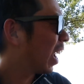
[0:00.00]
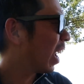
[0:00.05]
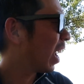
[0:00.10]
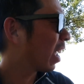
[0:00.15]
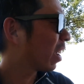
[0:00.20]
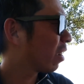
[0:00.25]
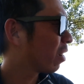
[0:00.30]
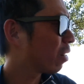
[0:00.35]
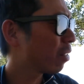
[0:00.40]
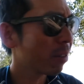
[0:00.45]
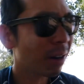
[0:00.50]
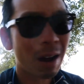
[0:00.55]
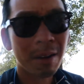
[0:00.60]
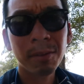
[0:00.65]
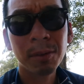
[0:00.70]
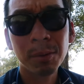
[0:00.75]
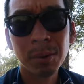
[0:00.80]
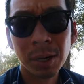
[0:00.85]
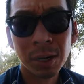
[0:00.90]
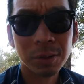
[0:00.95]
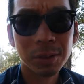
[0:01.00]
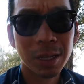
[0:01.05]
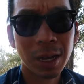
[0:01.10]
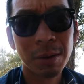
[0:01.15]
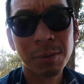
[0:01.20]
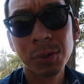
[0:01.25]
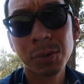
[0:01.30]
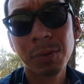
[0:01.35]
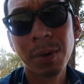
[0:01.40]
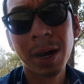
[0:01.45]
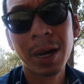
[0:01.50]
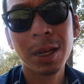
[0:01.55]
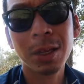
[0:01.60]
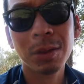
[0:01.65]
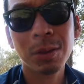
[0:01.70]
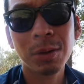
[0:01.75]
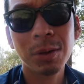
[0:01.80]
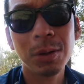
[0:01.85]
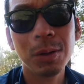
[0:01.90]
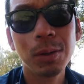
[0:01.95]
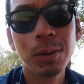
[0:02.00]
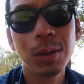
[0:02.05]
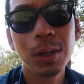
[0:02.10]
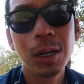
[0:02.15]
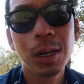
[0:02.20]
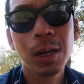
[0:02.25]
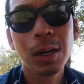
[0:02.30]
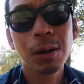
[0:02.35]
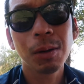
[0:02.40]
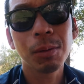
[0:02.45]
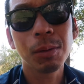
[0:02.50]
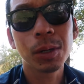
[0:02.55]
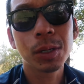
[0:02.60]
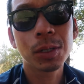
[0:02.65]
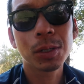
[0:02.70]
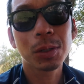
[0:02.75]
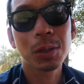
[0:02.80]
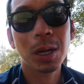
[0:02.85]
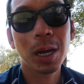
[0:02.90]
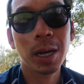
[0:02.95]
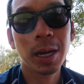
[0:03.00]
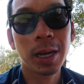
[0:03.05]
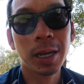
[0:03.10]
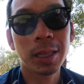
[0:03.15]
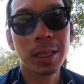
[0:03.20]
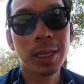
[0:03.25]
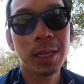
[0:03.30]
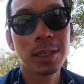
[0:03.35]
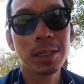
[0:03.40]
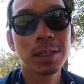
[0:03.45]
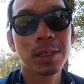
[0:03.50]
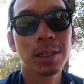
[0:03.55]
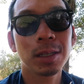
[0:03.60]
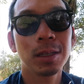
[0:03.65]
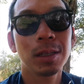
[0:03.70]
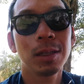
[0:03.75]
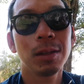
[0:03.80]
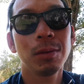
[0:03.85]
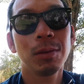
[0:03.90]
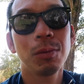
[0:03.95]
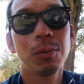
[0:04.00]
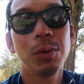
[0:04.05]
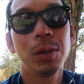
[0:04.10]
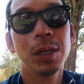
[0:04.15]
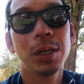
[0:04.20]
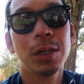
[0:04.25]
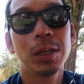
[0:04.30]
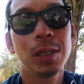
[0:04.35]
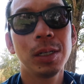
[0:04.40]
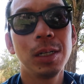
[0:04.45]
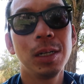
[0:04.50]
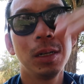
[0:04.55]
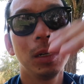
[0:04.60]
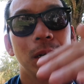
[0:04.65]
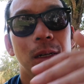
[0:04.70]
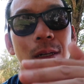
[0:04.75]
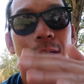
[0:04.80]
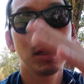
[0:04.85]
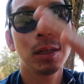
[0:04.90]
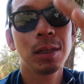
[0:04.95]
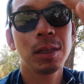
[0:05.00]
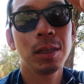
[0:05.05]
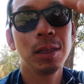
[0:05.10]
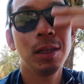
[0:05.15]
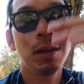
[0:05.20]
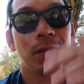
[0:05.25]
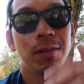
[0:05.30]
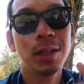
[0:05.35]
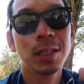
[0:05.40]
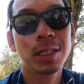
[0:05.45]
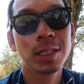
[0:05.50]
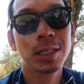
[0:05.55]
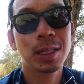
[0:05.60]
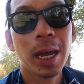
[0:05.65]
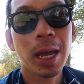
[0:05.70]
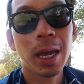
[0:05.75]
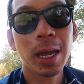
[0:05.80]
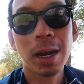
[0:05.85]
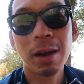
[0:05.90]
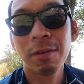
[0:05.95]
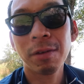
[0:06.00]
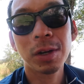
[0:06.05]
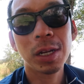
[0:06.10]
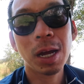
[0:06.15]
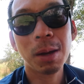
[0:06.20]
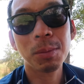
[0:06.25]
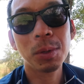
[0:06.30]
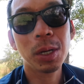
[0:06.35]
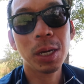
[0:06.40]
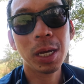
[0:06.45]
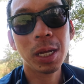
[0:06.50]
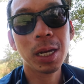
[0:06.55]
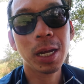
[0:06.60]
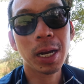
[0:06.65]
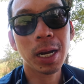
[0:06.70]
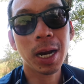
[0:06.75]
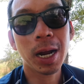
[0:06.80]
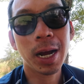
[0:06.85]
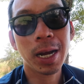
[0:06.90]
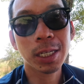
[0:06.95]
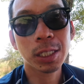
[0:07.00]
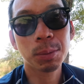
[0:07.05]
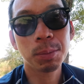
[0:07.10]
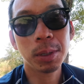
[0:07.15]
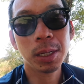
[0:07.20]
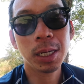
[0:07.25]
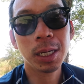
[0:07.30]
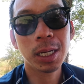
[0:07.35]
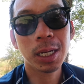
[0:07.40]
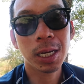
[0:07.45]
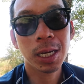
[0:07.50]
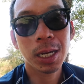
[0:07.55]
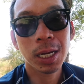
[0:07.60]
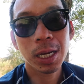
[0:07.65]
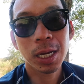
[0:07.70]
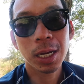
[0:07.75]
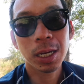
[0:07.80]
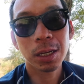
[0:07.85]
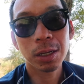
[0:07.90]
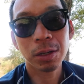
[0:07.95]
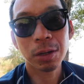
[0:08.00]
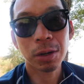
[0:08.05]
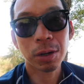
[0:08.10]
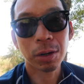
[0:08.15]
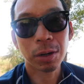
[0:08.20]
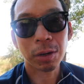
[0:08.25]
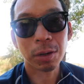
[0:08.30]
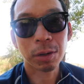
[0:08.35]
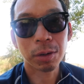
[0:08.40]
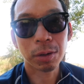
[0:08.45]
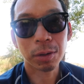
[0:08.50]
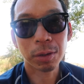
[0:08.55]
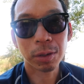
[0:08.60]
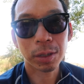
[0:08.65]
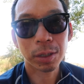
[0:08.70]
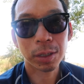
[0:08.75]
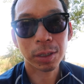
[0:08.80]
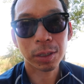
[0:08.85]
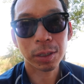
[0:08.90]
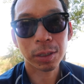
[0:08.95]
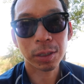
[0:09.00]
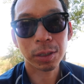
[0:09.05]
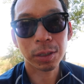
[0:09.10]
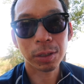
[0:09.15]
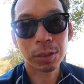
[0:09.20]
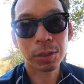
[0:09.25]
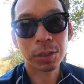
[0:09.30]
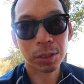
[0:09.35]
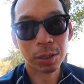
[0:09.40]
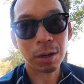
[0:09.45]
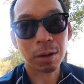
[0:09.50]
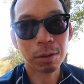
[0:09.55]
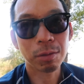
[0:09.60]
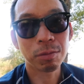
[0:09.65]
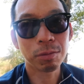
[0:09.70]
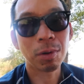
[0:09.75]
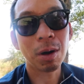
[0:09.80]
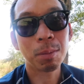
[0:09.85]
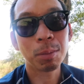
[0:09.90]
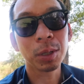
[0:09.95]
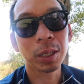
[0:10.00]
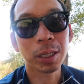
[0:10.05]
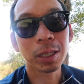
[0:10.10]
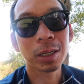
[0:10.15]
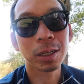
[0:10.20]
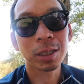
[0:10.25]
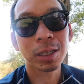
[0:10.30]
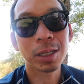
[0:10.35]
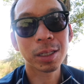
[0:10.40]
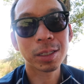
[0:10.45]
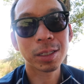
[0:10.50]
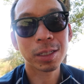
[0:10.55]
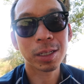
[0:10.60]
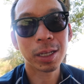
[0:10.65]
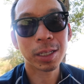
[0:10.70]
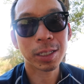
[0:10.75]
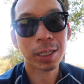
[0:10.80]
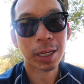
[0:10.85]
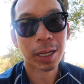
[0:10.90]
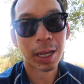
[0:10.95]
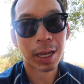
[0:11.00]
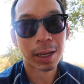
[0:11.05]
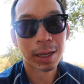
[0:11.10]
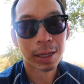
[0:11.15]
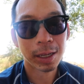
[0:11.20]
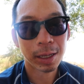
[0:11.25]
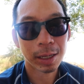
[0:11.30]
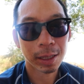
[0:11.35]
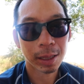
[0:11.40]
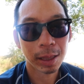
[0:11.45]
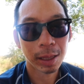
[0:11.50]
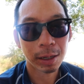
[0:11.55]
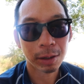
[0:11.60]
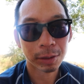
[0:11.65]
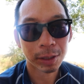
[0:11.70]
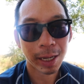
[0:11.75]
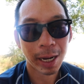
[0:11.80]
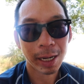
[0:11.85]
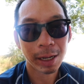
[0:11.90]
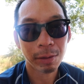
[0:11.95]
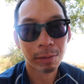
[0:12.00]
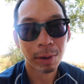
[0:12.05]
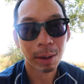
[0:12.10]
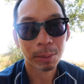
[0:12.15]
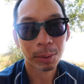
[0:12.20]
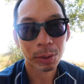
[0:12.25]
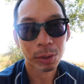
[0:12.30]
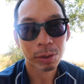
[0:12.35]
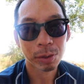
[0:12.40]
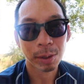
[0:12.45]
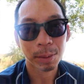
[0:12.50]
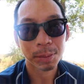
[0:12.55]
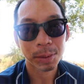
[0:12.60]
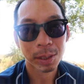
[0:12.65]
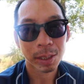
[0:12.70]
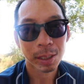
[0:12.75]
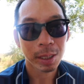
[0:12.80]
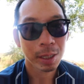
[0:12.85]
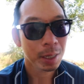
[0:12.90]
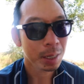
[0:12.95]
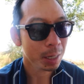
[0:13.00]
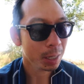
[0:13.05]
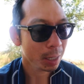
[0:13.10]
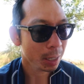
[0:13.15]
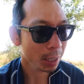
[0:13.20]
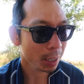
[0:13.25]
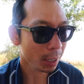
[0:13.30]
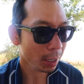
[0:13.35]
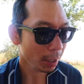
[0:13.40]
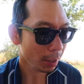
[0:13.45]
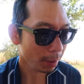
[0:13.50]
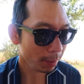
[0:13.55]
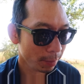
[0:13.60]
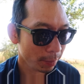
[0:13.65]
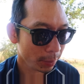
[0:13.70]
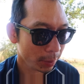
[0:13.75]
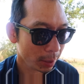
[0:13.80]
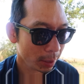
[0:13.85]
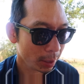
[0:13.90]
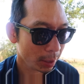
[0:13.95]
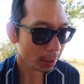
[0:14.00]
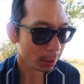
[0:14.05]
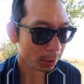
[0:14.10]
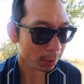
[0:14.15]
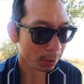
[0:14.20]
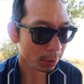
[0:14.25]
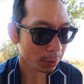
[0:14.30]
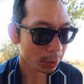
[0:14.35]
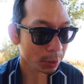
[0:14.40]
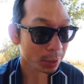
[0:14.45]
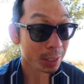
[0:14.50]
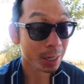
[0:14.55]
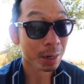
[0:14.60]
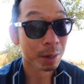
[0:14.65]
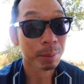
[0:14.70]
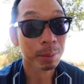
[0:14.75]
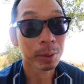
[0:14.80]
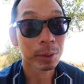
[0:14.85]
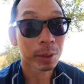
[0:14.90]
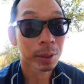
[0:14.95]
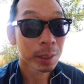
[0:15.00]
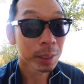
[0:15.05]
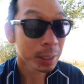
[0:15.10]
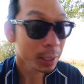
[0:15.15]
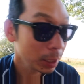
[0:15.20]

had gravel roads I was riding through, which had these weird divots, and every time you hit at high speed, you start rumbling. It's like a little tiny rumble strips. So it was terrible.